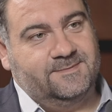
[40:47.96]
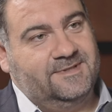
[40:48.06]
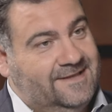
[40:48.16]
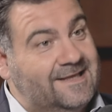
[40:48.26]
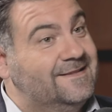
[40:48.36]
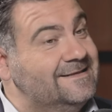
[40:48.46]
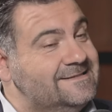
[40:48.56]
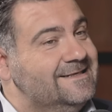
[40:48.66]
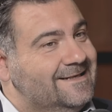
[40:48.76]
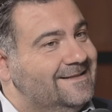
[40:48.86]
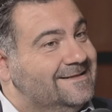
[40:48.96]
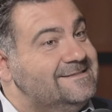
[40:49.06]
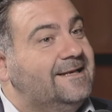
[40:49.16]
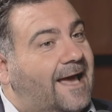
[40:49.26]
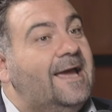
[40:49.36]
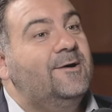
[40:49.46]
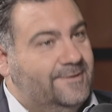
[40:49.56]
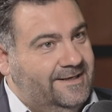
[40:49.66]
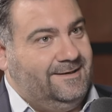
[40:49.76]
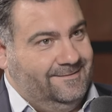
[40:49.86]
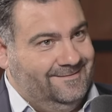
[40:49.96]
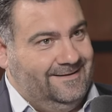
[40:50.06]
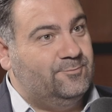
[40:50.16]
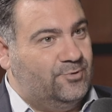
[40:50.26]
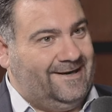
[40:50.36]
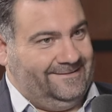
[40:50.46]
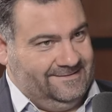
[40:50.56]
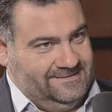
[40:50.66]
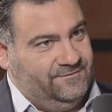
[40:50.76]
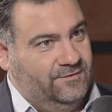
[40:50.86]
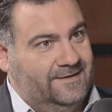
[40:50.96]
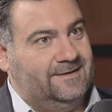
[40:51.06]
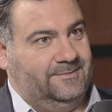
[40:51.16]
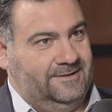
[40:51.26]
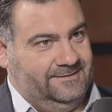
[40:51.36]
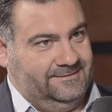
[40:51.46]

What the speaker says: I mean, that's an irony in practice, if you think about it.